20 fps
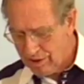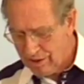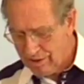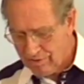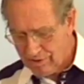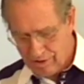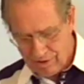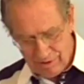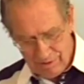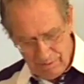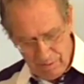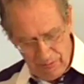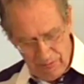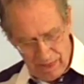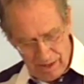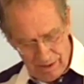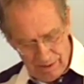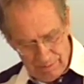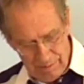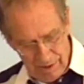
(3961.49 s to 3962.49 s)

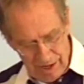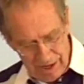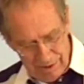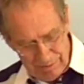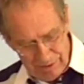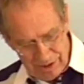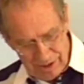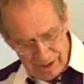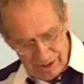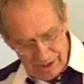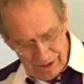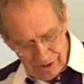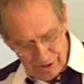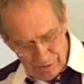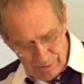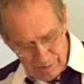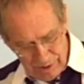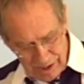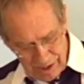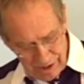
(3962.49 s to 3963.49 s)
baptized by the
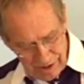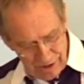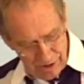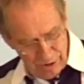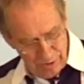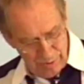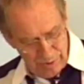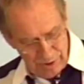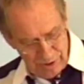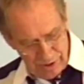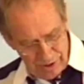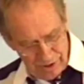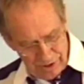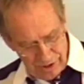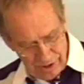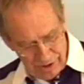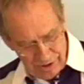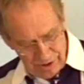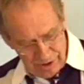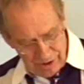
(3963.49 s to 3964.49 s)
Spirit into the
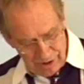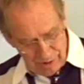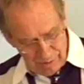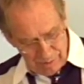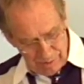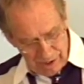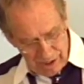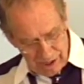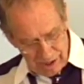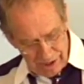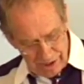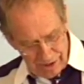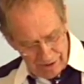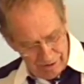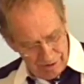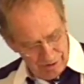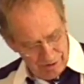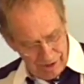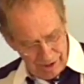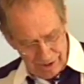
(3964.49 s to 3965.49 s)
body of Christ,
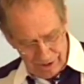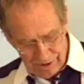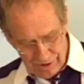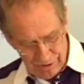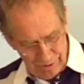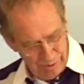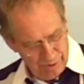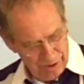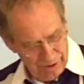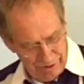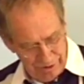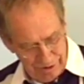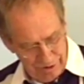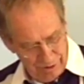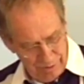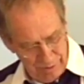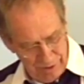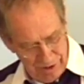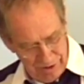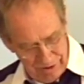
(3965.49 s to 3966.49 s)
whether he's a Methodist,
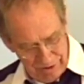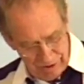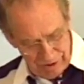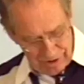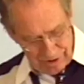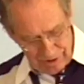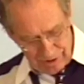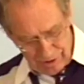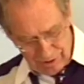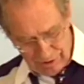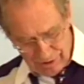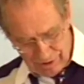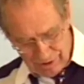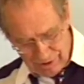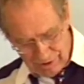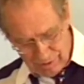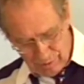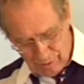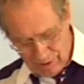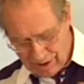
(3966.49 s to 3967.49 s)
Lutheran, or
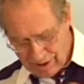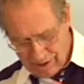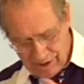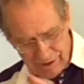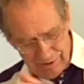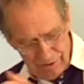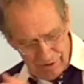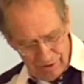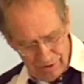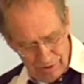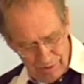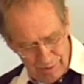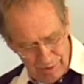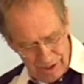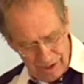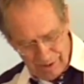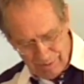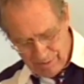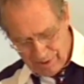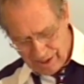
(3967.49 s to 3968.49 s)
whatever you may imagine
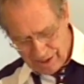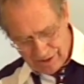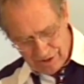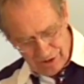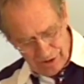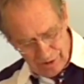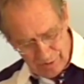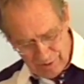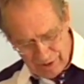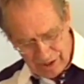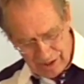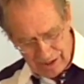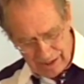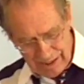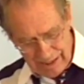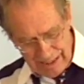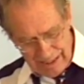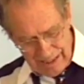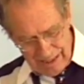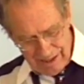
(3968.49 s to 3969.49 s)
to be.
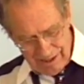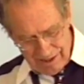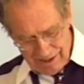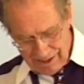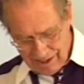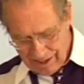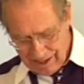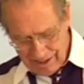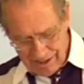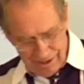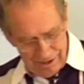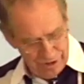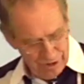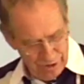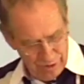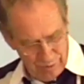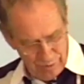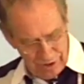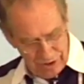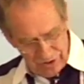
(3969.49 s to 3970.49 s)
That isn't what
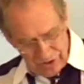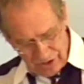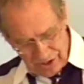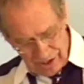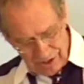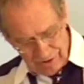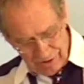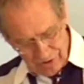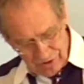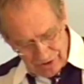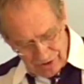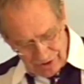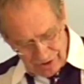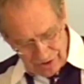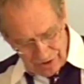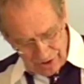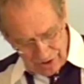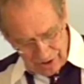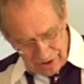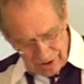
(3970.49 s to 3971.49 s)
counts. It's are you
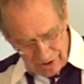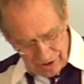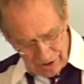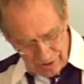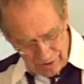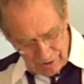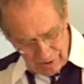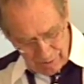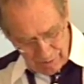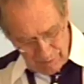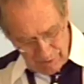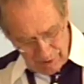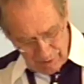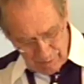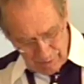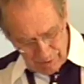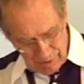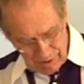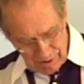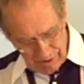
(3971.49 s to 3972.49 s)
a member
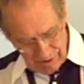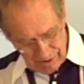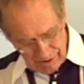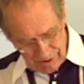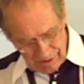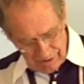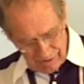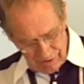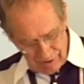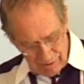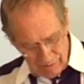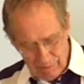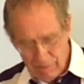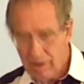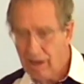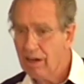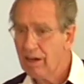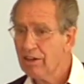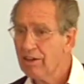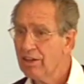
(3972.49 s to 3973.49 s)
of the body
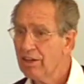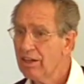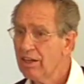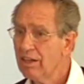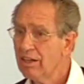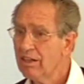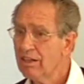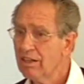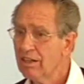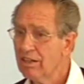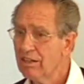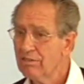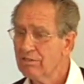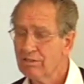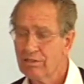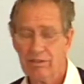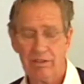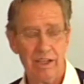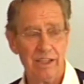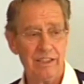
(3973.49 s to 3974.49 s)
of Christ?
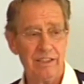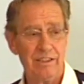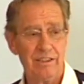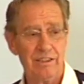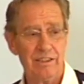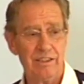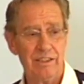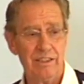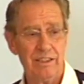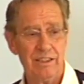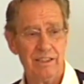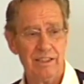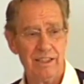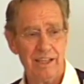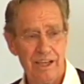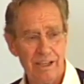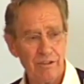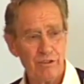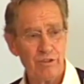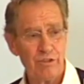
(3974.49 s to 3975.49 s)
That's for
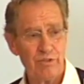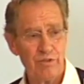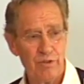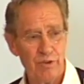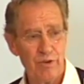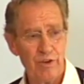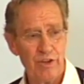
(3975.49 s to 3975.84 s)
eternity.